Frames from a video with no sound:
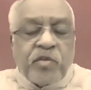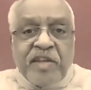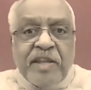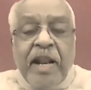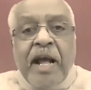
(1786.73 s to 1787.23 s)

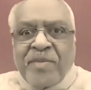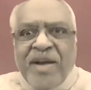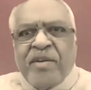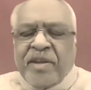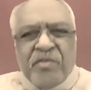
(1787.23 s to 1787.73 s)
To say that
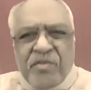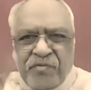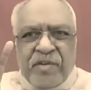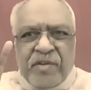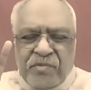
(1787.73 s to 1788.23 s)
I'm having
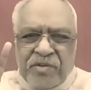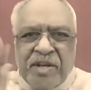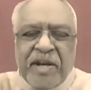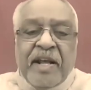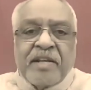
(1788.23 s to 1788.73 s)
fever for
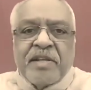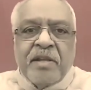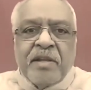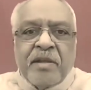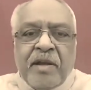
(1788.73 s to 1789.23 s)
3 days
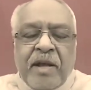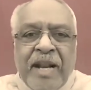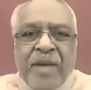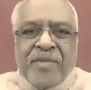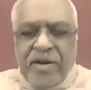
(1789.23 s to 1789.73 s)

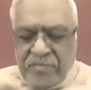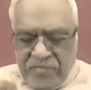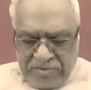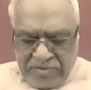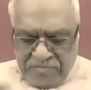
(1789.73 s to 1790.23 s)
and I'm having
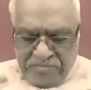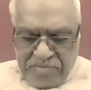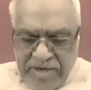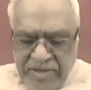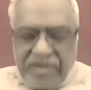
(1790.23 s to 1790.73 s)

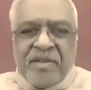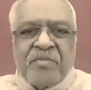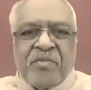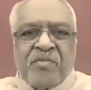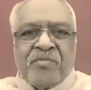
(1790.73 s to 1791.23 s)
burning
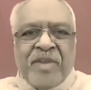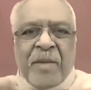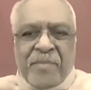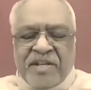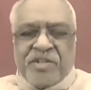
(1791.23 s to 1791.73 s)
when
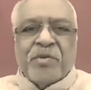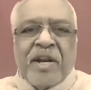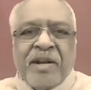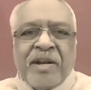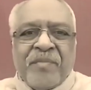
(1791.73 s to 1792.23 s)
I pass
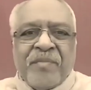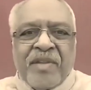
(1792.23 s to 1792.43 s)
urine,